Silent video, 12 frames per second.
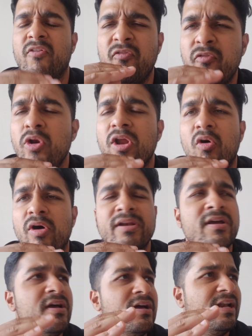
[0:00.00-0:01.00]
You're full
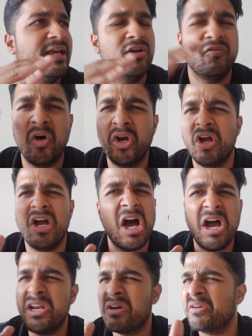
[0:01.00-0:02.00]
on, like you've got your
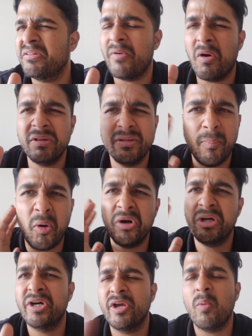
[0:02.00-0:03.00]
gun, you're on the border,